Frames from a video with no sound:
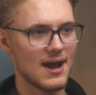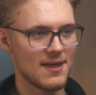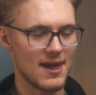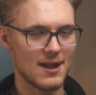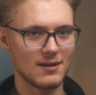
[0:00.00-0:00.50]

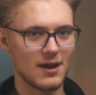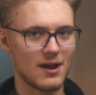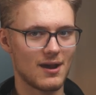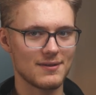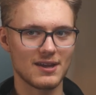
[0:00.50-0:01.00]
And then
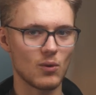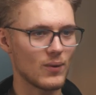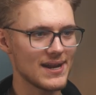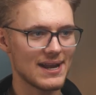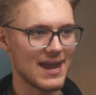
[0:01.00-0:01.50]
I think a
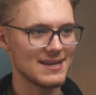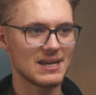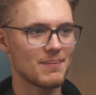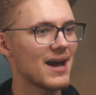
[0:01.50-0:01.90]
week later,